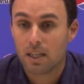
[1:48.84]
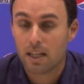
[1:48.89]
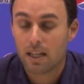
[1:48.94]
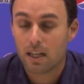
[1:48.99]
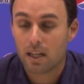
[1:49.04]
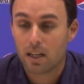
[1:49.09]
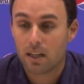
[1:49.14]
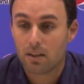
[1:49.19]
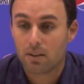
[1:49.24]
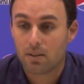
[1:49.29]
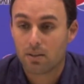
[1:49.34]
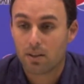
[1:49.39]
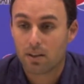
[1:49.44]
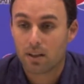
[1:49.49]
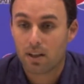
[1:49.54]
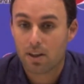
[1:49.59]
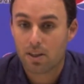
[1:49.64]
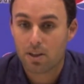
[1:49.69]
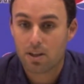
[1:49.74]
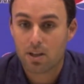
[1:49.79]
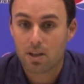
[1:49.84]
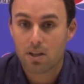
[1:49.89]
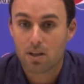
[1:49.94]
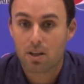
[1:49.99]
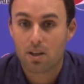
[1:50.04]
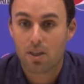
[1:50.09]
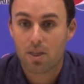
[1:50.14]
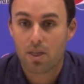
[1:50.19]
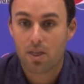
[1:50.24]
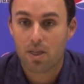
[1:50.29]
and I think
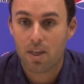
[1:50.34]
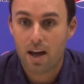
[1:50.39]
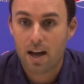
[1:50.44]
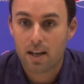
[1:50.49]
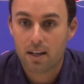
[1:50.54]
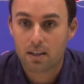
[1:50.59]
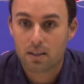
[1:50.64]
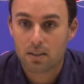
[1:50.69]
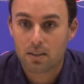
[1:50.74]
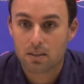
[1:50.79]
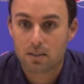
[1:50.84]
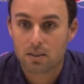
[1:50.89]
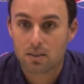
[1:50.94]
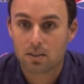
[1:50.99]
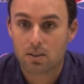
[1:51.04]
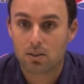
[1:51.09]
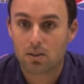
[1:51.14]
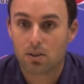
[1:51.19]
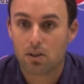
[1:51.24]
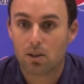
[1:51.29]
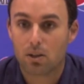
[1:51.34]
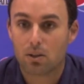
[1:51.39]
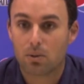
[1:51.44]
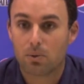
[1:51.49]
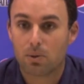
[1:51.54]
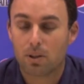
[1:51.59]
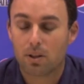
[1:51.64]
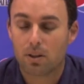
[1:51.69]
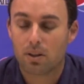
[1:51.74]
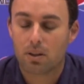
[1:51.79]
that along
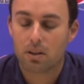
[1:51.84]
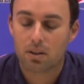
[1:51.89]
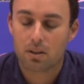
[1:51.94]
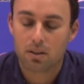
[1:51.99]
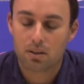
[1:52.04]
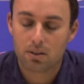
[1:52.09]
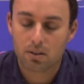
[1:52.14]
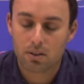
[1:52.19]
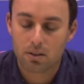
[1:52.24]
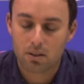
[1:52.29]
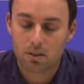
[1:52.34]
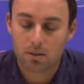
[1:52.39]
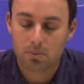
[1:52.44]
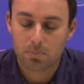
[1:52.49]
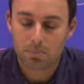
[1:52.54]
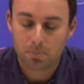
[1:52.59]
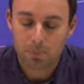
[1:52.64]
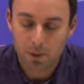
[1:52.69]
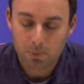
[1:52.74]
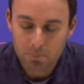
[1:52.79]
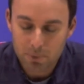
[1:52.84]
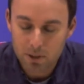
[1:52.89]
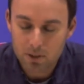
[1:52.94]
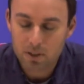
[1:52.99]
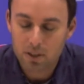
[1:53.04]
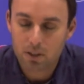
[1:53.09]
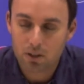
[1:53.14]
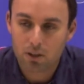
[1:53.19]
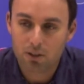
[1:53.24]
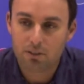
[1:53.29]
with the, the,
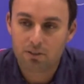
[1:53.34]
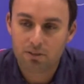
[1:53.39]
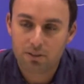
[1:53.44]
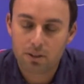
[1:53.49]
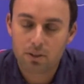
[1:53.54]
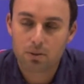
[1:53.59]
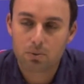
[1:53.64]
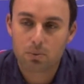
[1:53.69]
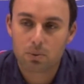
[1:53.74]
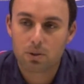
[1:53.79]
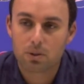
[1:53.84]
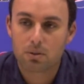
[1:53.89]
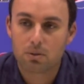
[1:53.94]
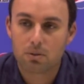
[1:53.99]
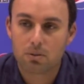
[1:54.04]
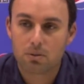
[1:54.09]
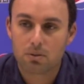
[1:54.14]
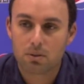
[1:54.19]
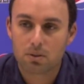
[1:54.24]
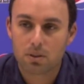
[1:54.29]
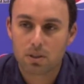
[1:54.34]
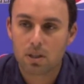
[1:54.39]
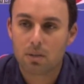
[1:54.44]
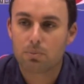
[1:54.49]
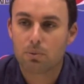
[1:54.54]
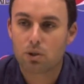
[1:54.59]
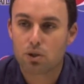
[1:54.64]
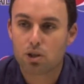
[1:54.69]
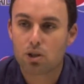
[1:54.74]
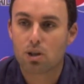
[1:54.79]
ability on the field will
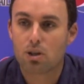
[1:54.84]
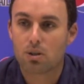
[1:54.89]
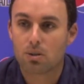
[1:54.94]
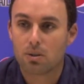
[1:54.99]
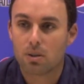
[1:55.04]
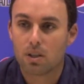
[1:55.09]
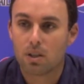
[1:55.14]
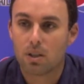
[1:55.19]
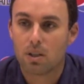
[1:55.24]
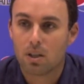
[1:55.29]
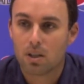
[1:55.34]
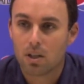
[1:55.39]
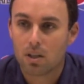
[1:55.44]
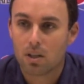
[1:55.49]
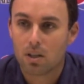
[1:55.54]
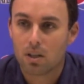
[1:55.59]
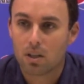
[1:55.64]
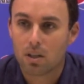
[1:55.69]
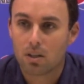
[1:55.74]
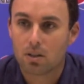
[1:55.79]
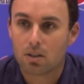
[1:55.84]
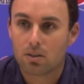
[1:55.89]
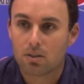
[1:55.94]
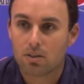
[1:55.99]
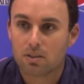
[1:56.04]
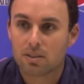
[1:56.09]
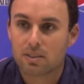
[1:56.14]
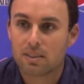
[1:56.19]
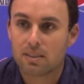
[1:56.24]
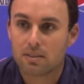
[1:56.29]
come to show uh, on
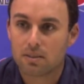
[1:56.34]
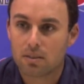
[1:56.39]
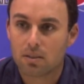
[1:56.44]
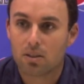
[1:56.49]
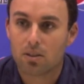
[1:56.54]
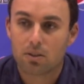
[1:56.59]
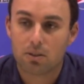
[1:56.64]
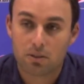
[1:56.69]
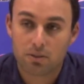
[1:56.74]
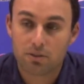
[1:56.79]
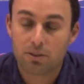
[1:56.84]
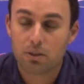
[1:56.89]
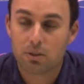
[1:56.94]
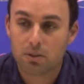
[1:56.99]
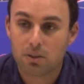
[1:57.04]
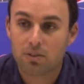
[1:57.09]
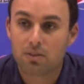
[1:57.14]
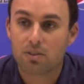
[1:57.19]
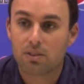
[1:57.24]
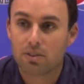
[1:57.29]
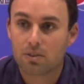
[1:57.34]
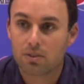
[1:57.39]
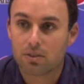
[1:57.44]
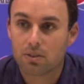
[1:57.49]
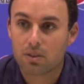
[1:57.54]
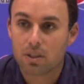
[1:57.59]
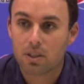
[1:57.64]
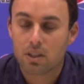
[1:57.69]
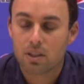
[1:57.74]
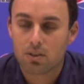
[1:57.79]
the season on the field this season.
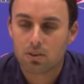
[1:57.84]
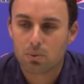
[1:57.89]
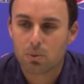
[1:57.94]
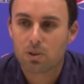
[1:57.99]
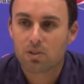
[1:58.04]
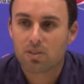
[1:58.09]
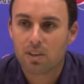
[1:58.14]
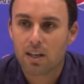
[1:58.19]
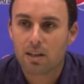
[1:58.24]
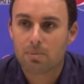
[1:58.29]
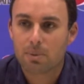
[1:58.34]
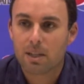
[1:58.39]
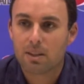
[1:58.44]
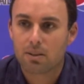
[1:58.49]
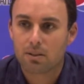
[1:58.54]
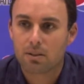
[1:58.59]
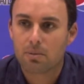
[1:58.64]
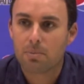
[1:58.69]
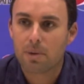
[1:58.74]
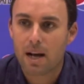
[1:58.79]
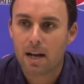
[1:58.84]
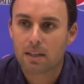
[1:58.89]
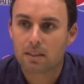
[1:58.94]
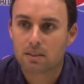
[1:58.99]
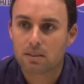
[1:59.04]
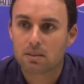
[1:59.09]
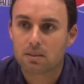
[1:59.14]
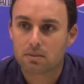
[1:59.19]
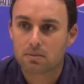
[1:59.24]
So we're excited about their impact.